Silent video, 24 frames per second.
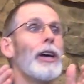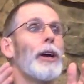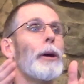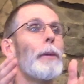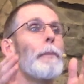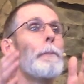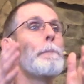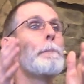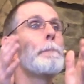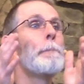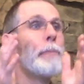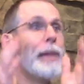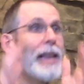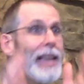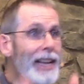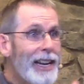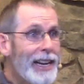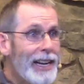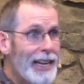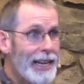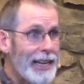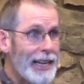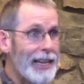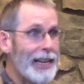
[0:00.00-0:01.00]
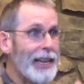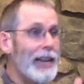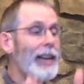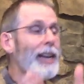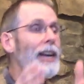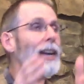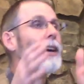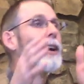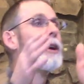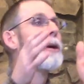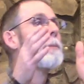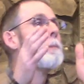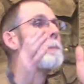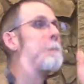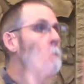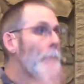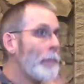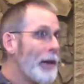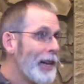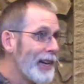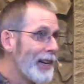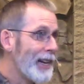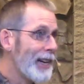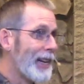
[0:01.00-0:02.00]
many,
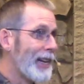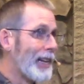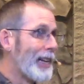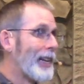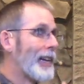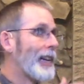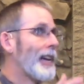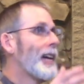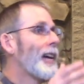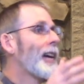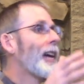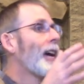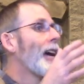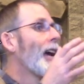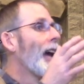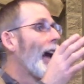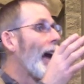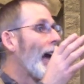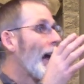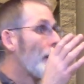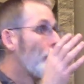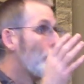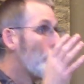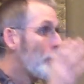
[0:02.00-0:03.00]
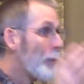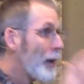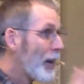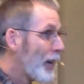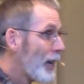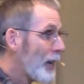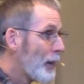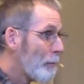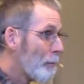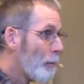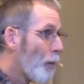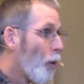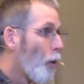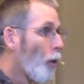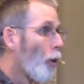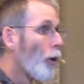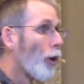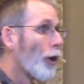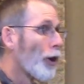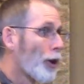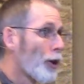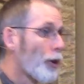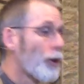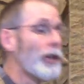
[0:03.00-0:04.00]
many and many
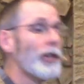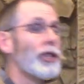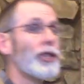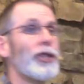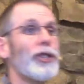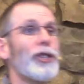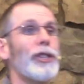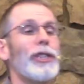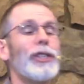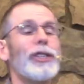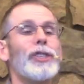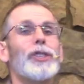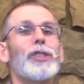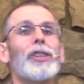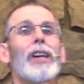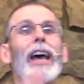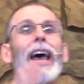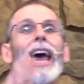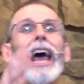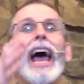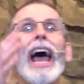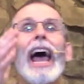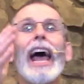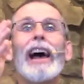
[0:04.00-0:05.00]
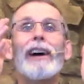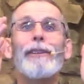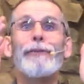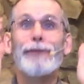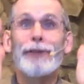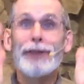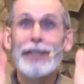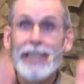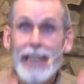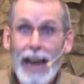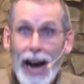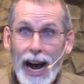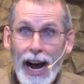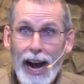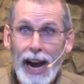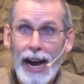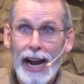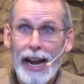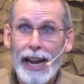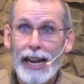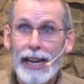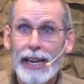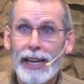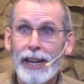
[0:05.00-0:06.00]
more Christians have
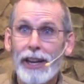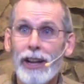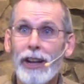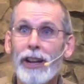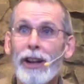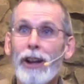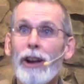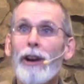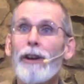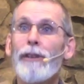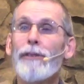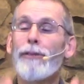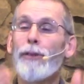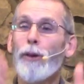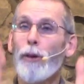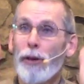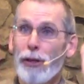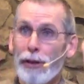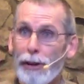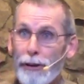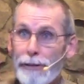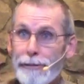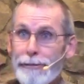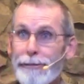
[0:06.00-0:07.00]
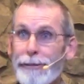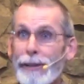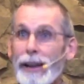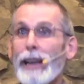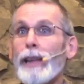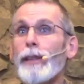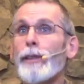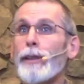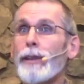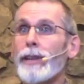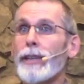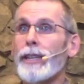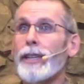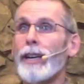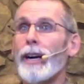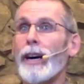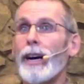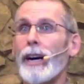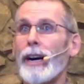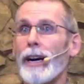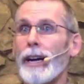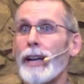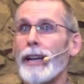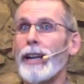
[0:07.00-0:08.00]
died for their faith in
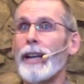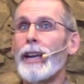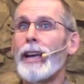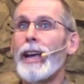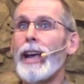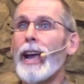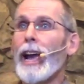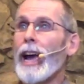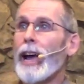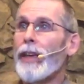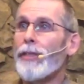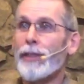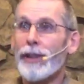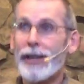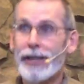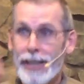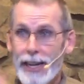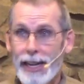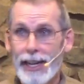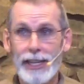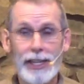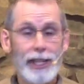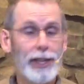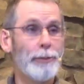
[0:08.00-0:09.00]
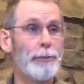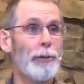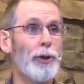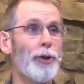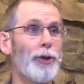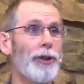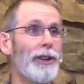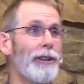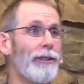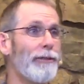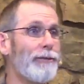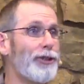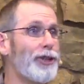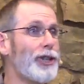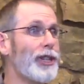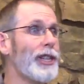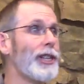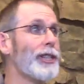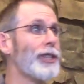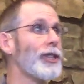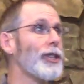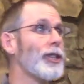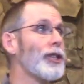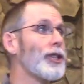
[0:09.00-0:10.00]
God and the testimony of
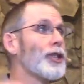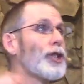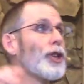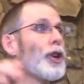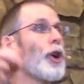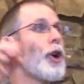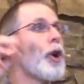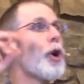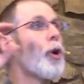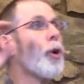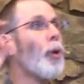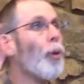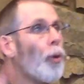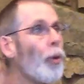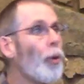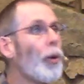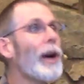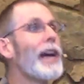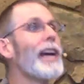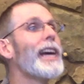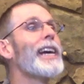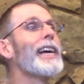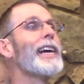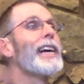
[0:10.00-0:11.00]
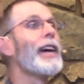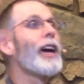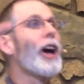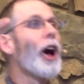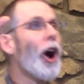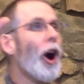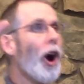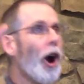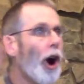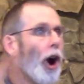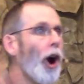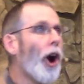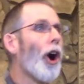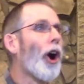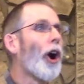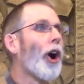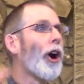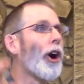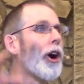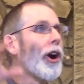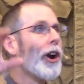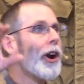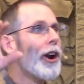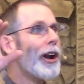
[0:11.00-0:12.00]
Jesus. We
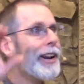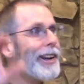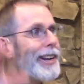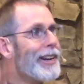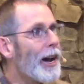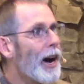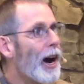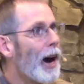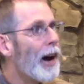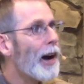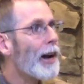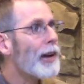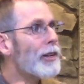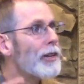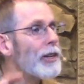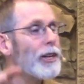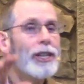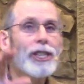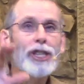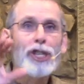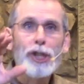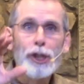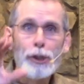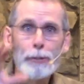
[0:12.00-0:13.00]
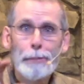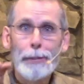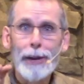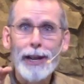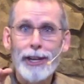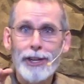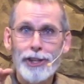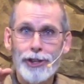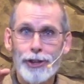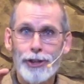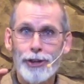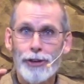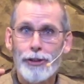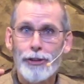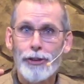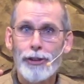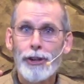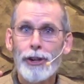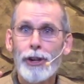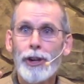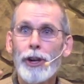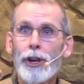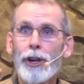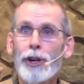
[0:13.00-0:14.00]
are not
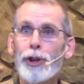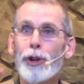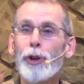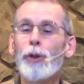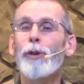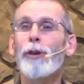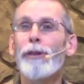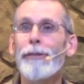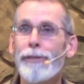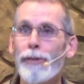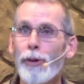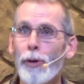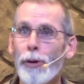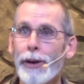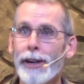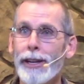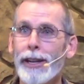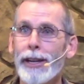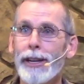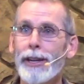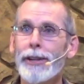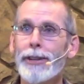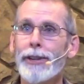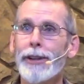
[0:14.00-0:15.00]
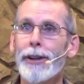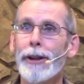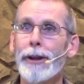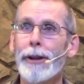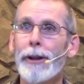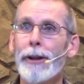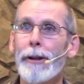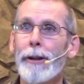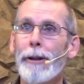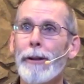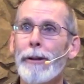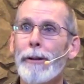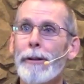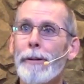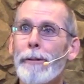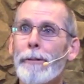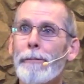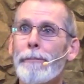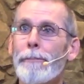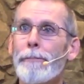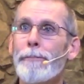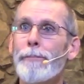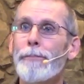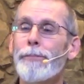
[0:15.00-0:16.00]
special to avoid it.
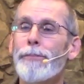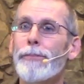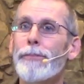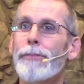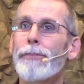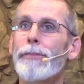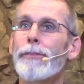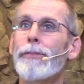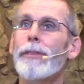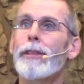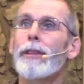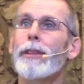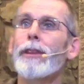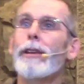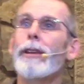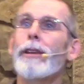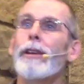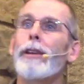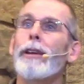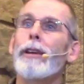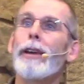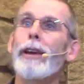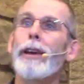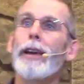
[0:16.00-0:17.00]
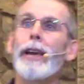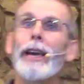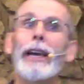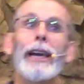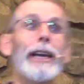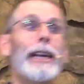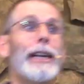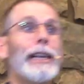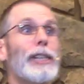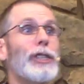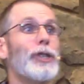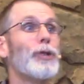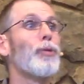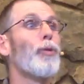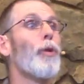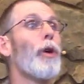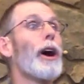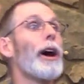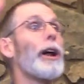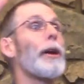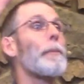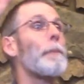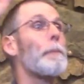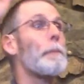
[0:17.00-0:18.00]
Amen. It is what